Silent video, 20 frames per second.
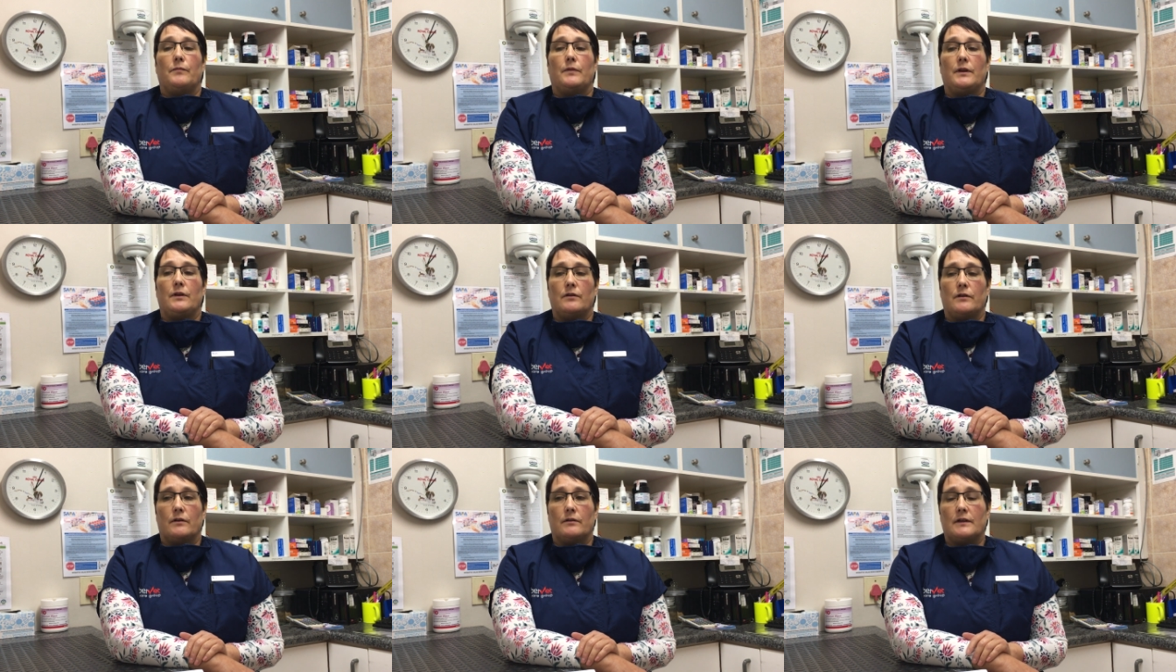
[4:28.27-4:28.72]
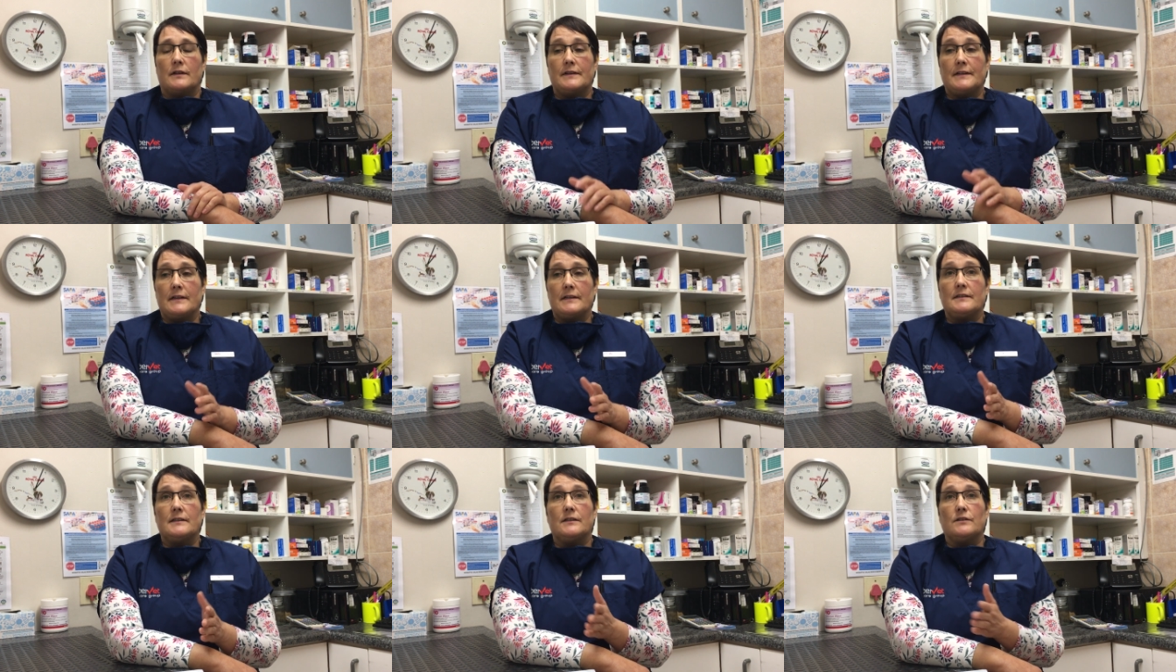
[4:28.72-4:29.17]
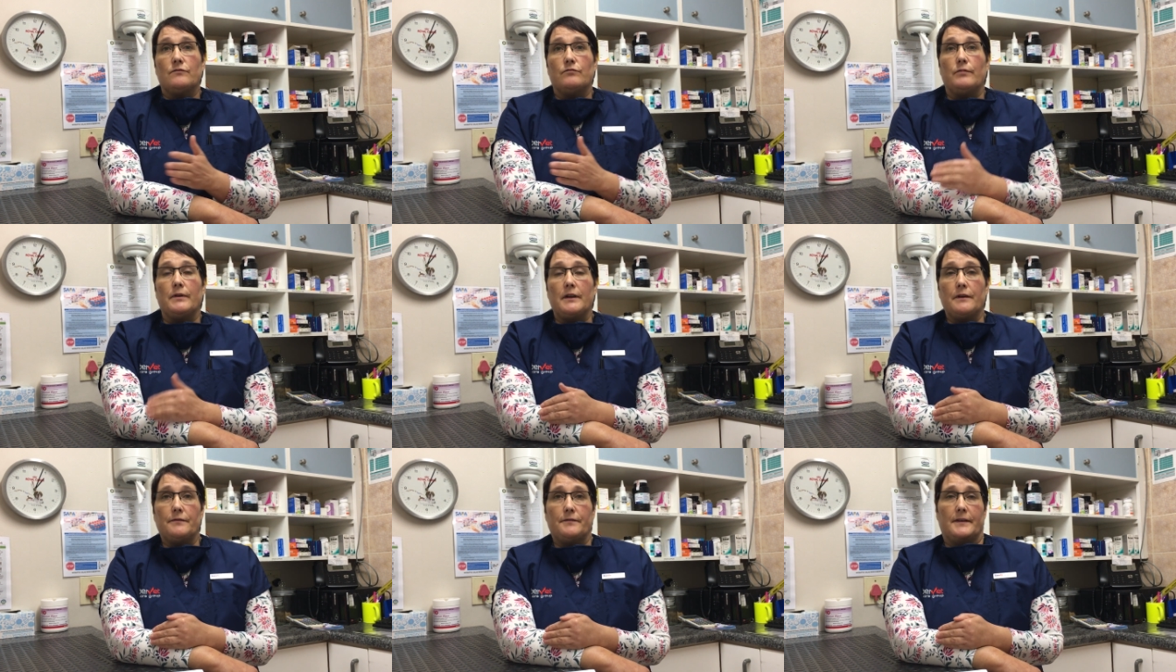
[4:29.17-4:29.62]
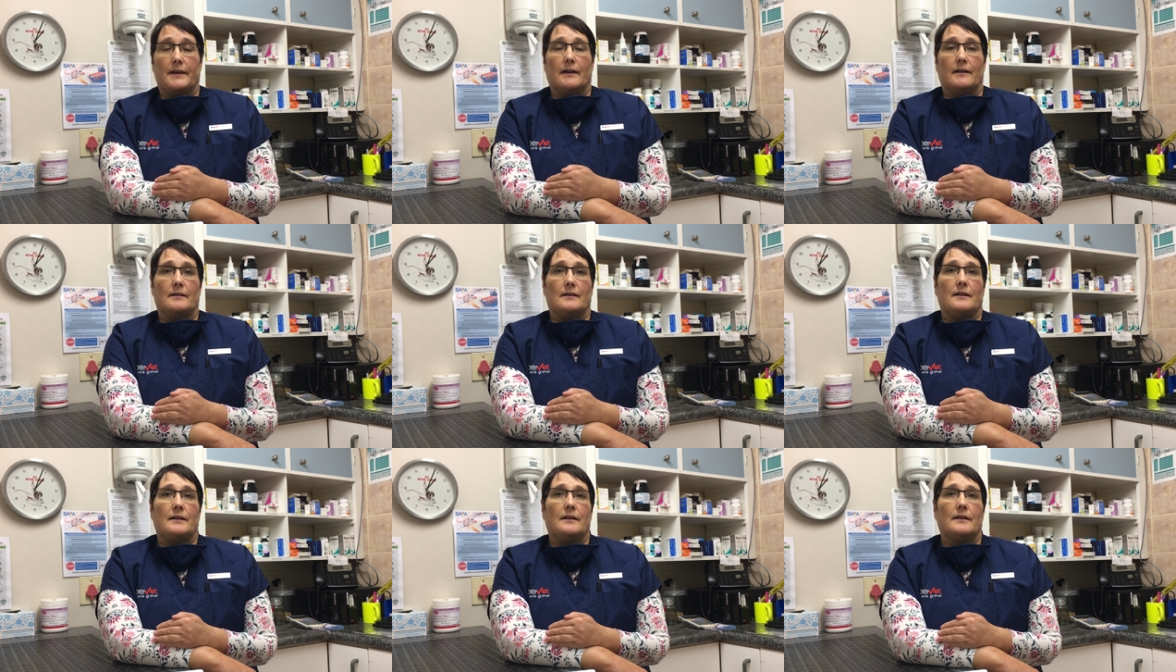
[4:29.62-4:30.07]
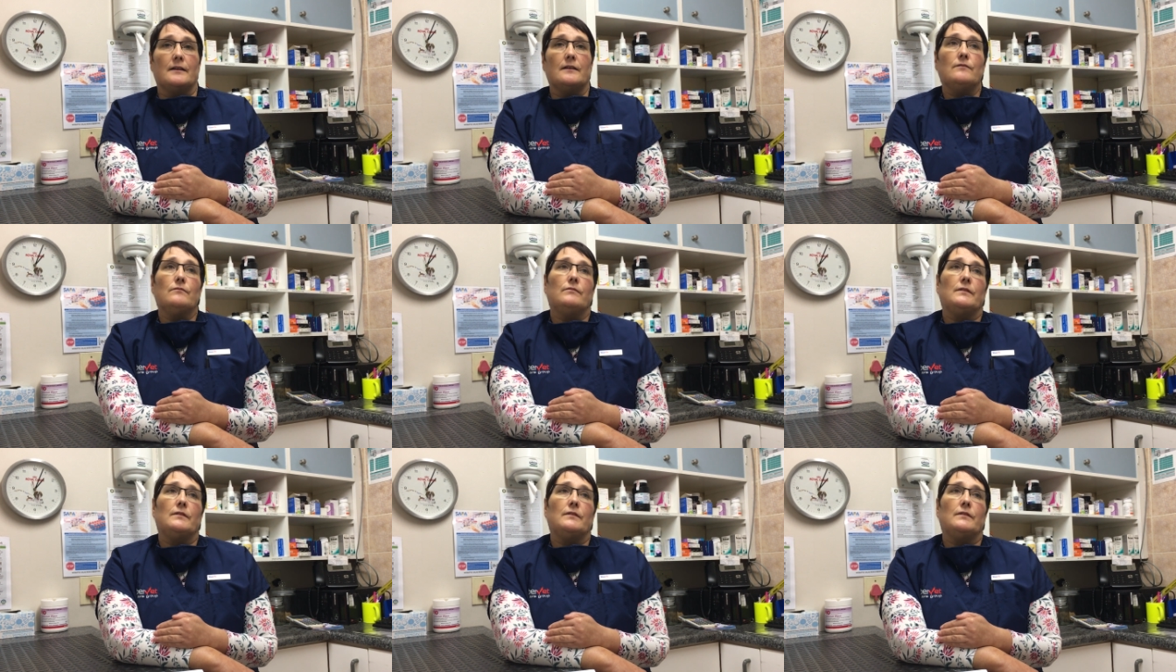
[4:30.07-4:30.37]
the tests that we've done here.